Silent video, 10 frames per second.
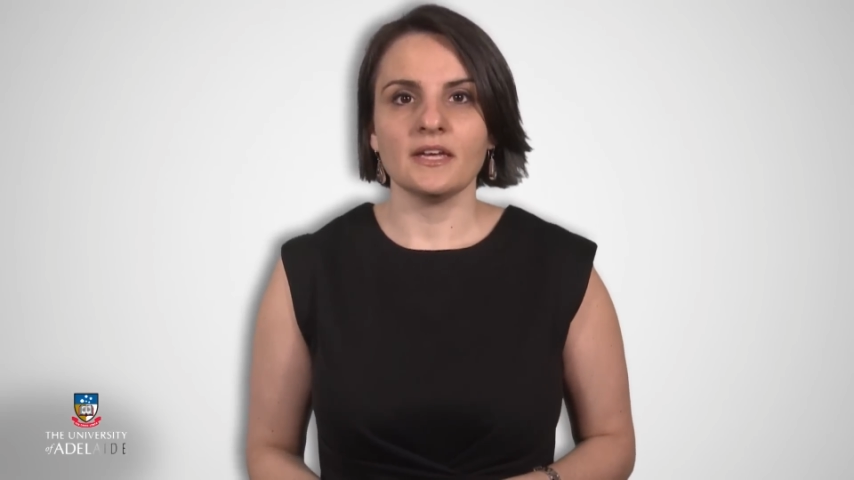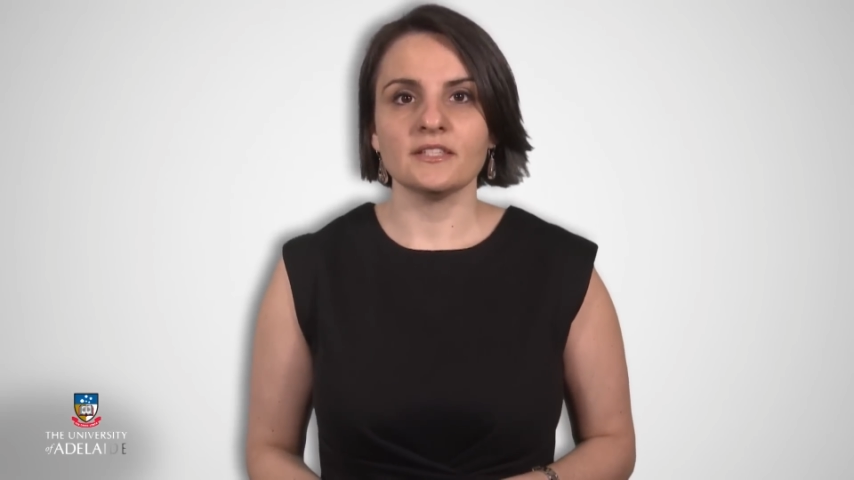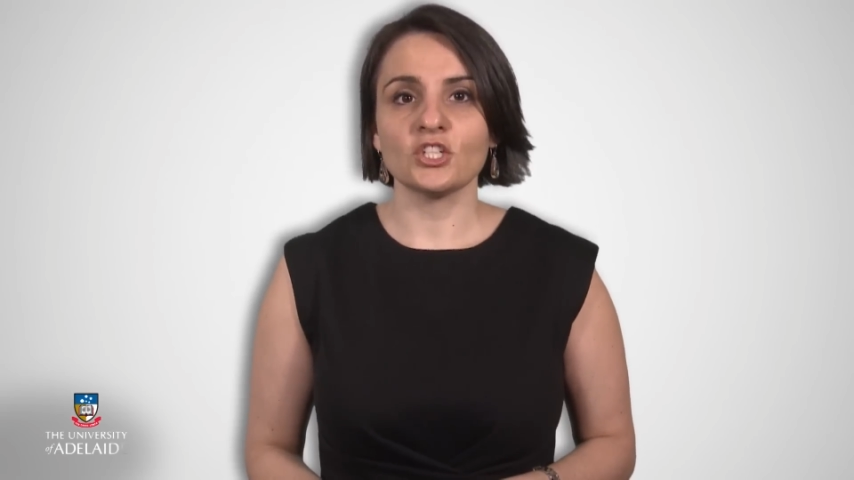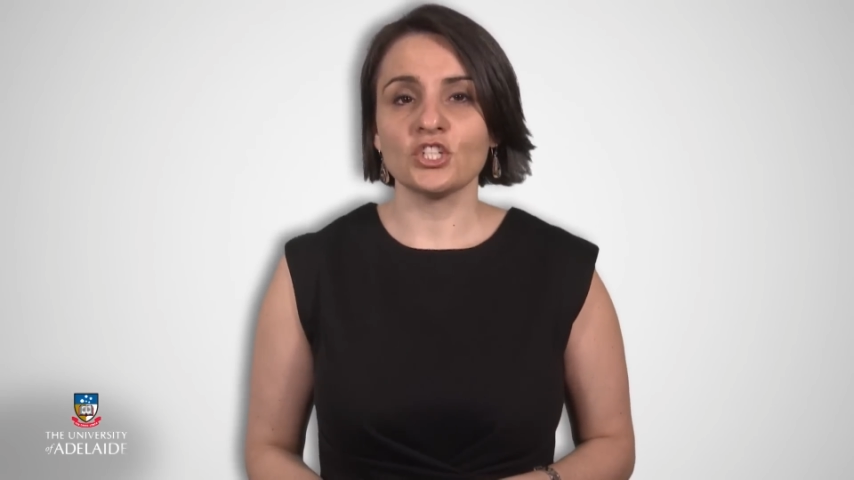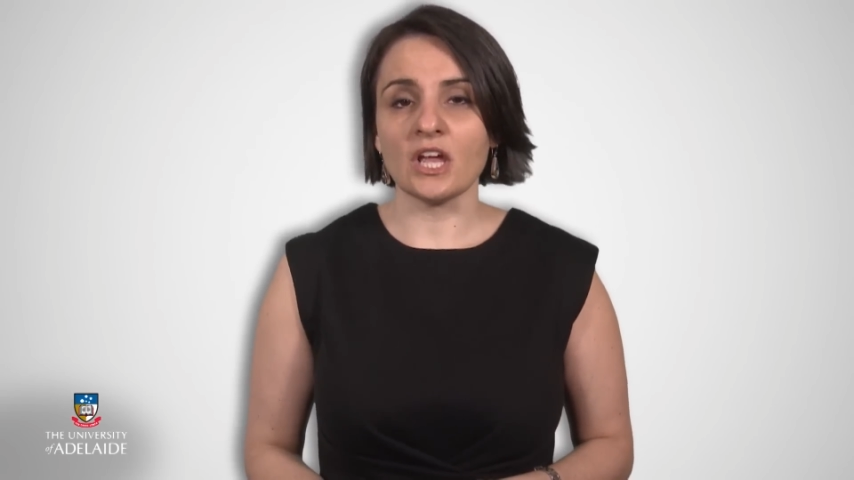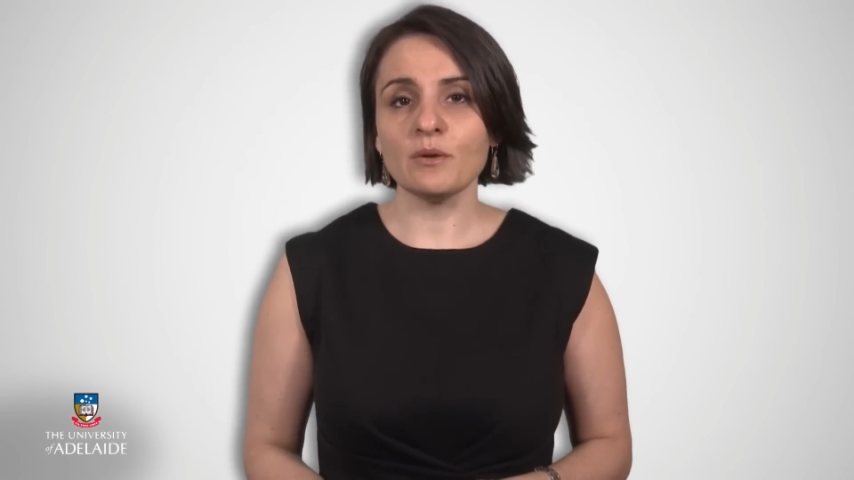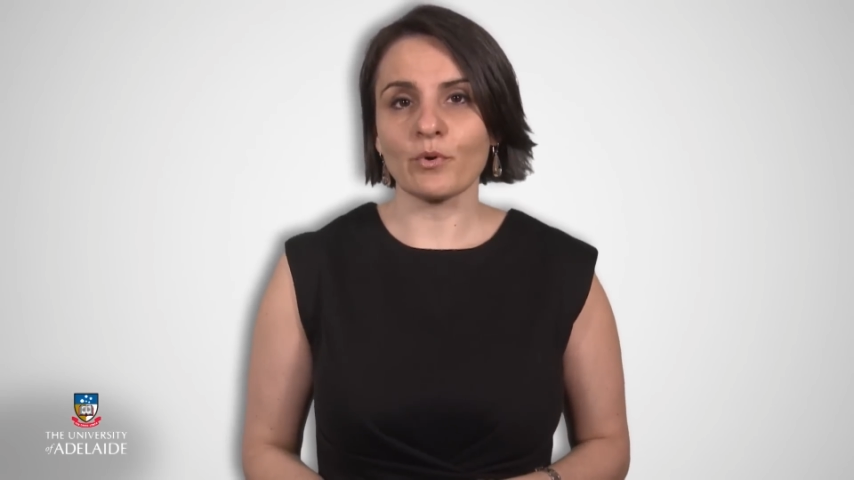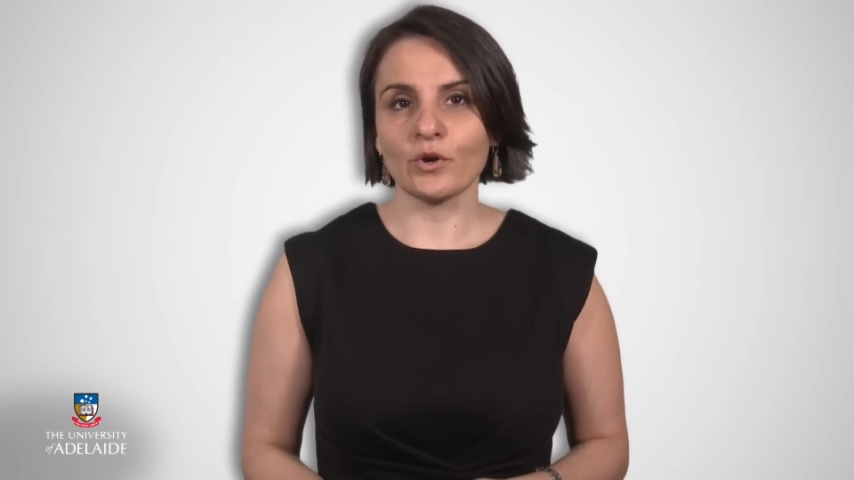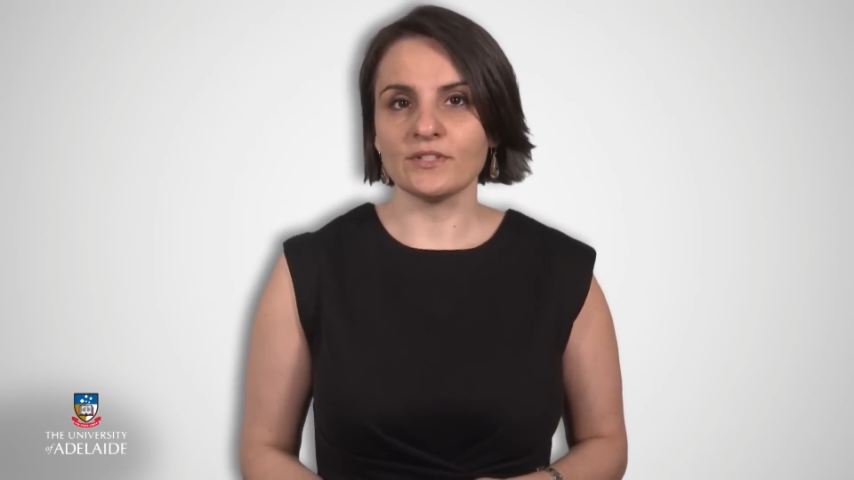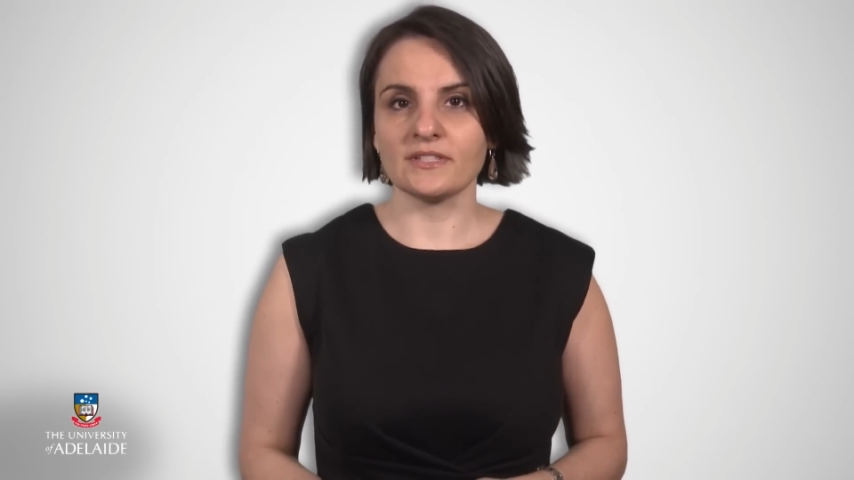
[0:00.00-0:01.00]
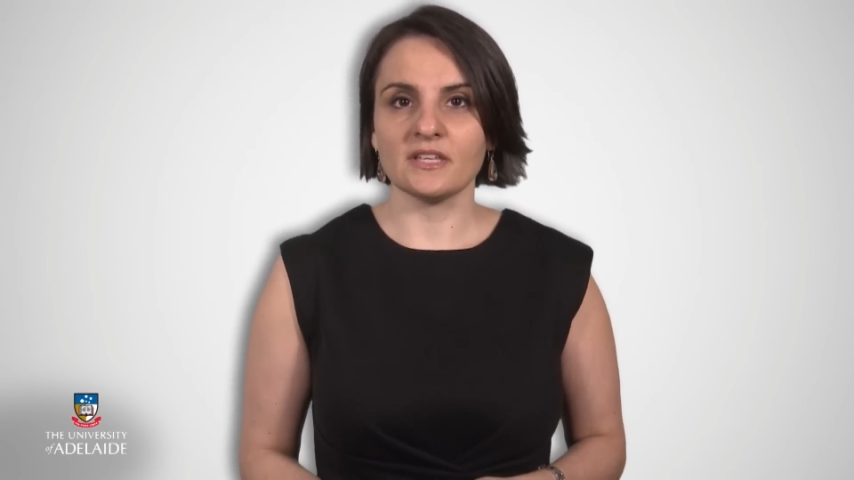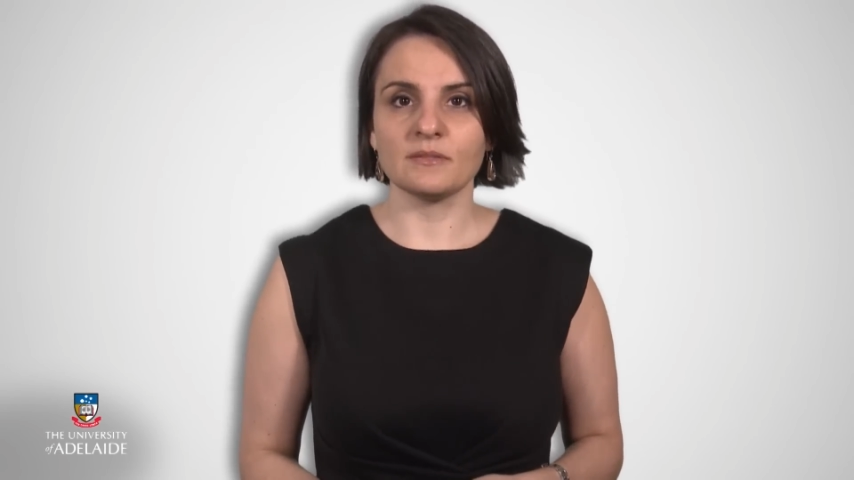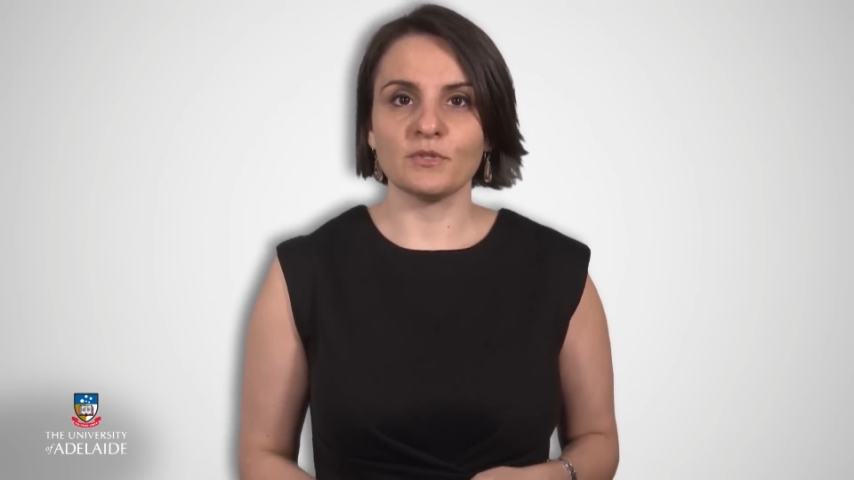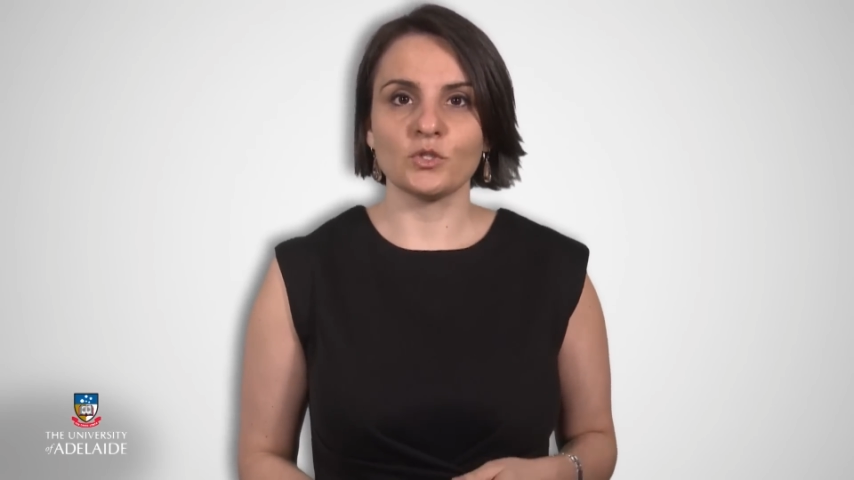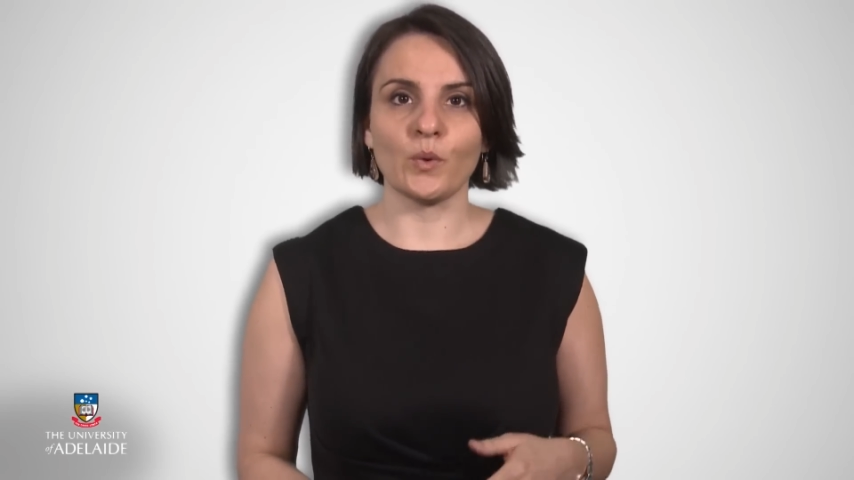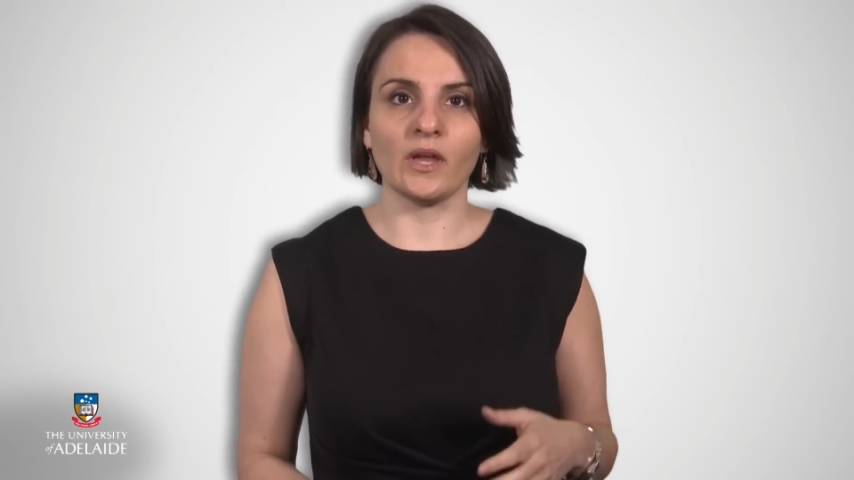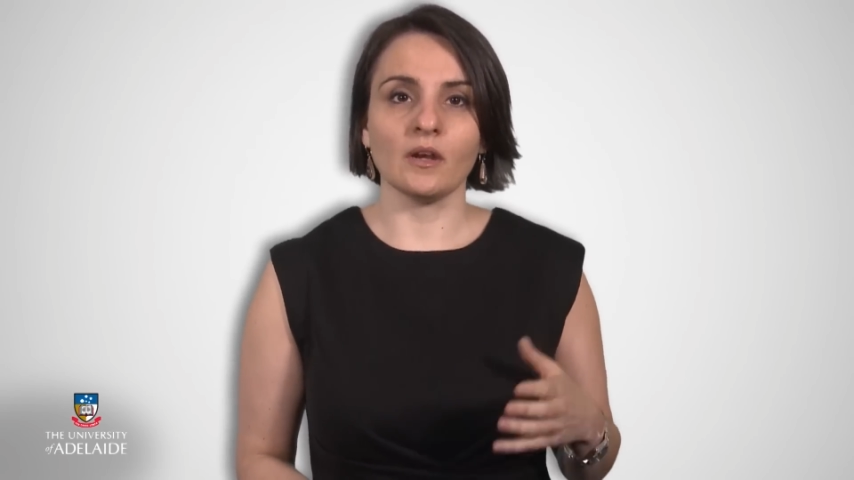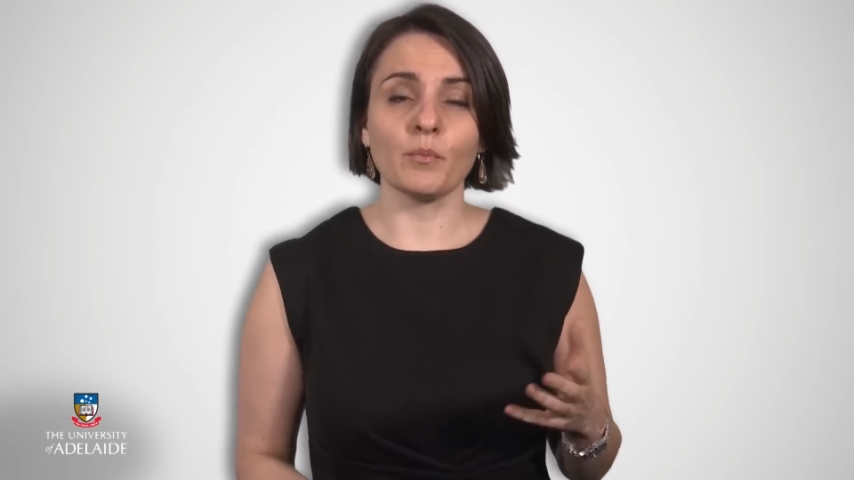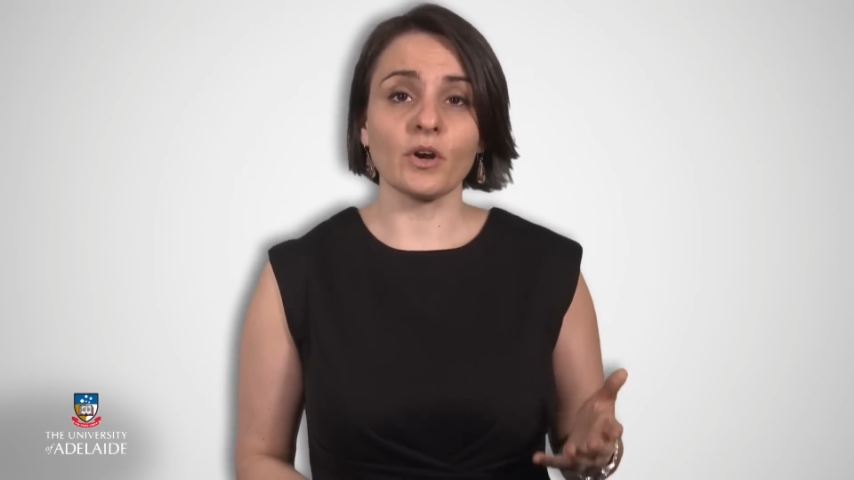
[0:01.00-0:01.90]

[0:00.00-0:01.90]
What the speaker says: is a shared process between